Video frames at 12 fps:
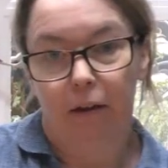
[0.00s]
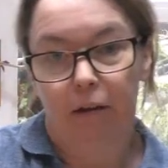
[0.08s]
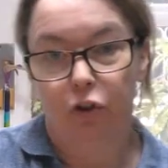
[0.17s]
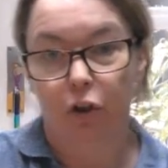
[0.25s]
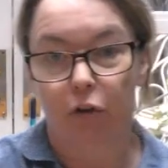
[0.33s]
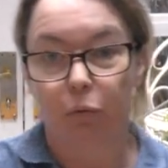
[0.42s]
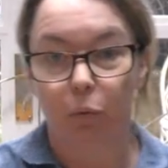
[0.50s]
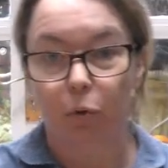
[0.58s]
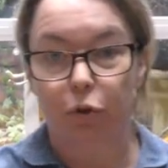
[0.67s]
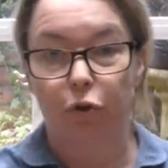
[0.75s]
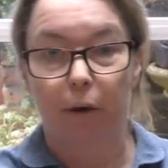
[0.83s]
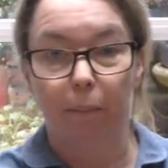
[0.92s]
jug of
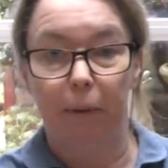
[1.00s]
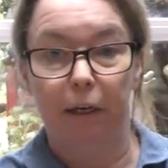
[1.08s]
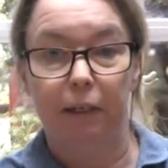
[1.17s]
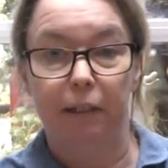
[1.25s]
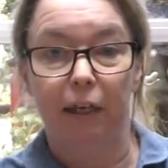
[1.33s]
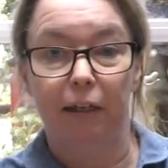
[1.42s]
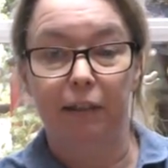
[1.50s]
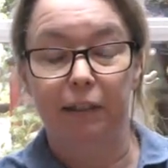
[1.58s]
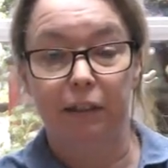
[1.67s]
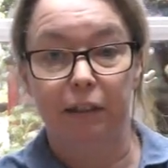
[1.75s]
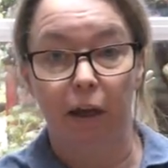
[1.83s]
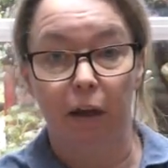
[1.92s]
water up because it is
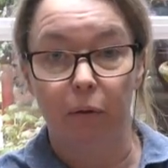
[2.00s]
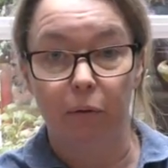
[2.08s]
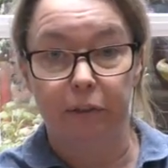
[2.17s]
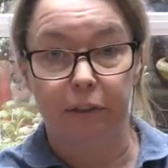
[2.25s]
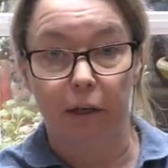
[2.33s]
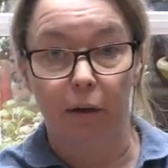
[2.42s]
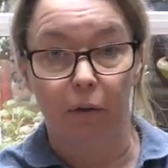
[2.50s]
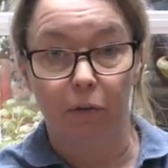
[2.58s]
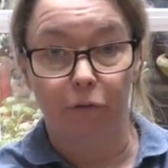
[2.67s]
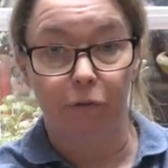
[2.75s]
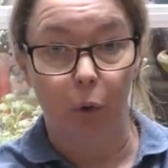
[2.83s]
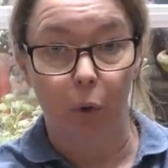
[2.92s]
so so
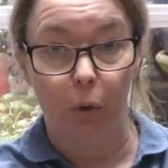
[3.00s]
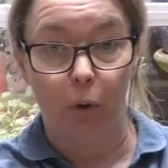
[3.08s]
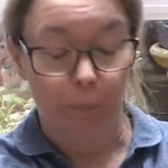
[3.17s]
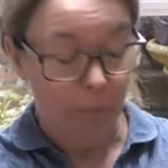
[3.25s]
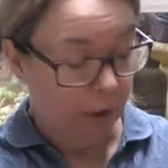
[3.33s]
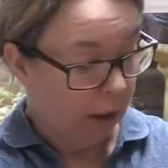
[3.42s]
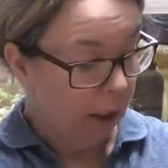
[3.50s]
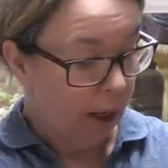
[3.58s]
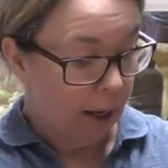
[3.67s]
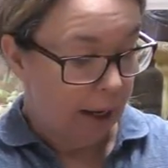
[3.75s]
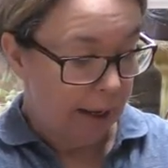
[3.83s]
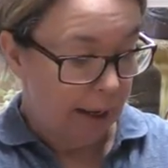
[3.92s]
full.
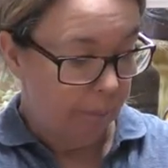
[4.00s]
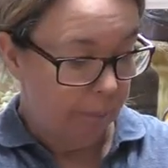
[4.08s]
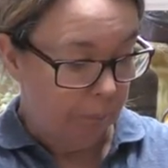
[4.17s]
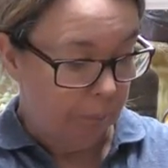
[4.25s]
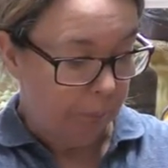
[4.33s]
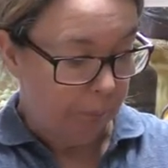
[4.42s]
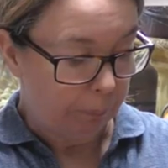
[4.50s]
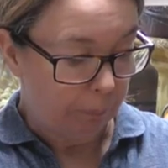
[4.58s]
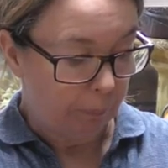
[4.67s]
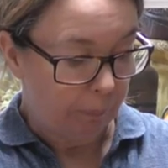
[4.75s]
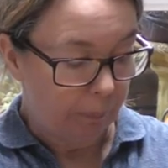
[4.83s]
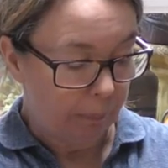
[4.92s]
Um,
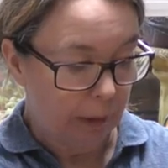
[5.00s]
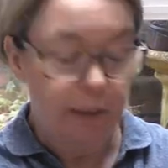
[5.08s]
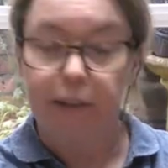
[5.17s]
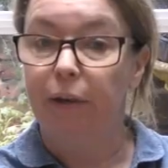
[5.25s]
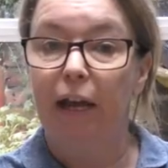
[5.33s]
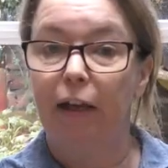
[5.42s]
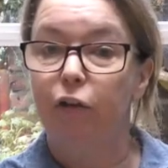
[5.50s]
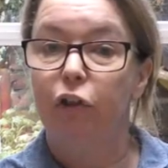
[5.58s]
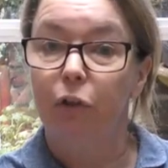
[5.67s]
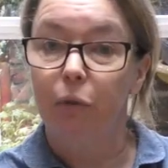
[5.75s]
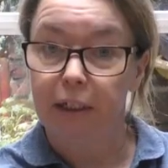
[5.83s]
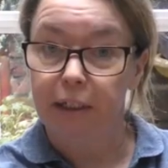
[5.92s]
so yeah,
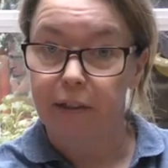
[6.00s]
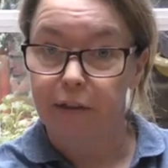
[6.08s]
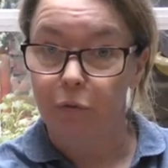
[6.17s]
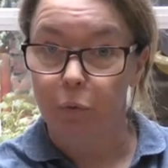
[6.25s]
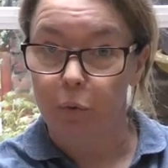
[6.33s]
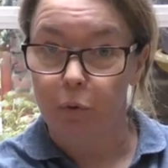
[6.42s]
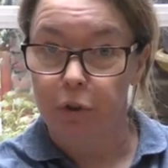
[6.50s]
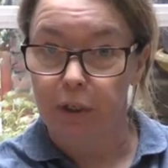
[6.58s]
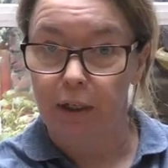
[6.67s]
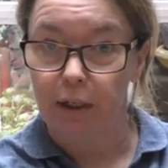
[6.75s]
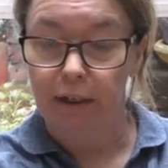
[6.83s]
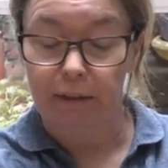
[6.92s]
two litres of
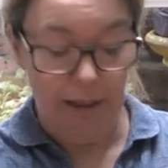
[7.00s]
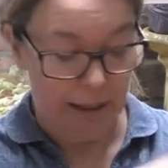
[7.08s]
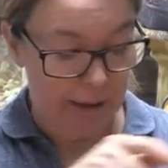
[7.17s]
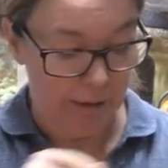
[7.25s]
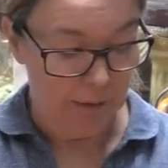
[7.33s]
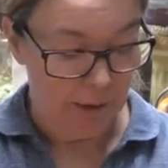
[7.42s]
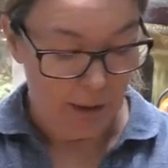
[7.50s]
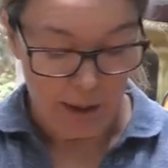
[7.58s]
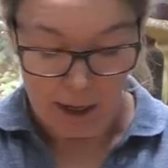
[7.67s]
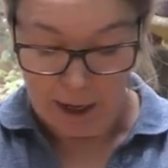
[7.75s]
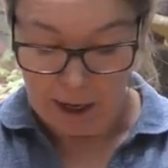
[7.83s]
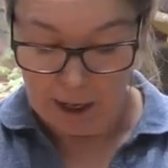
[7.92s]
water in there.
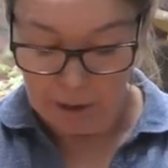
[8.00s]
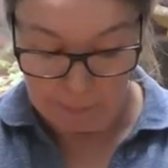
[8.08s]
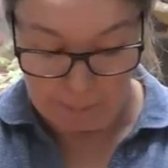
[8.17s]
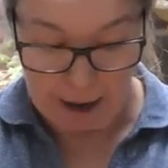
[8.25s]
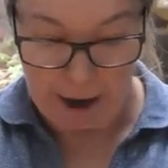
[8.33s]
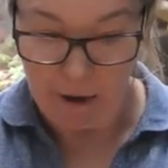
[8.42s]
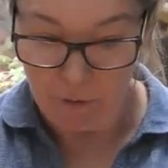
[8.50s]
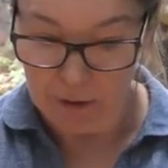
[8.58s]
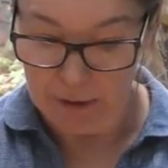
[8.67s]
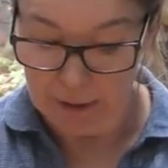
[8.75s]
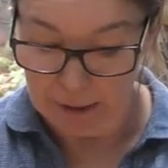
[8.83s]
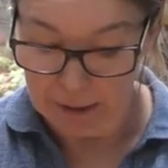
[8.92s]
And
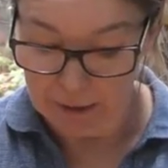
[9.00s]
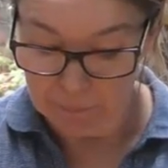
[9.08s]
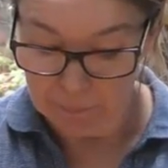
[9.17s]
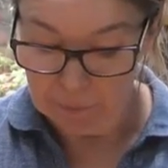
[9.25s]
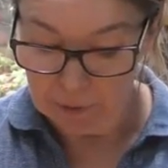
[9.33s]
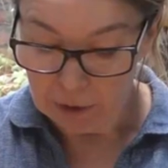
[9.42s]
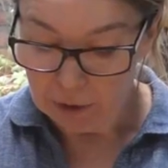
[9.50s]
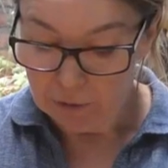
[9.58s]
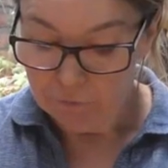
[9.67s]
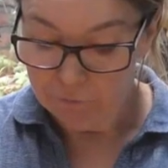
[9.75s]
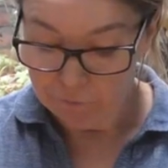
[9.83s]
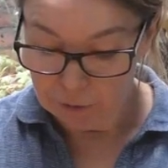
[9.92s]
apparently,
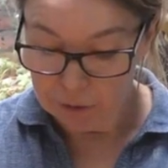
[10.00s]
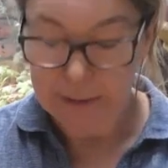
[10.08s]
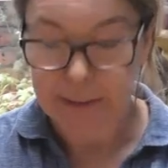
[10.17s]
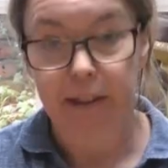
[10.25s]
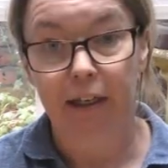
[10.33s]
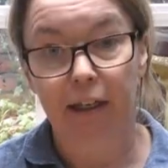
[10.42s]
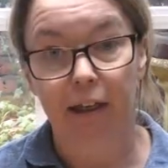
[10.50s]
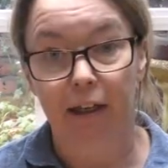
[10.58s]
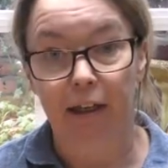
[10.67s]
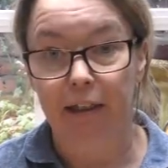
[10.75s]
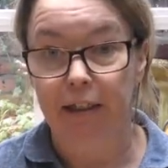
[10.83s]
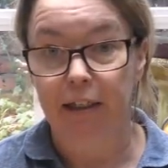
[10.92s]
first thing
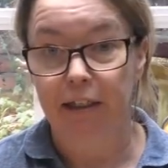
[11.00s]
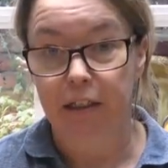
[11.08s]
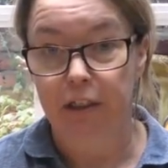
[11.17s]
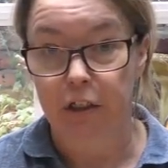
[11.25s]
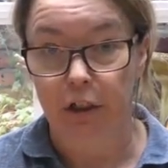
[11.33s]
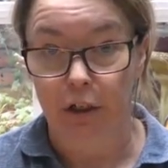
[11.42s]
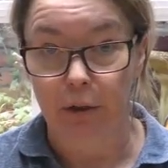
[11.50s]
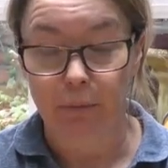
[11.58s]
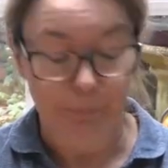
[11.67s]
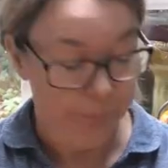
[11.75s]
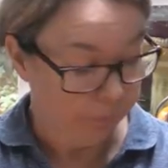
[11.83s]
I need to do,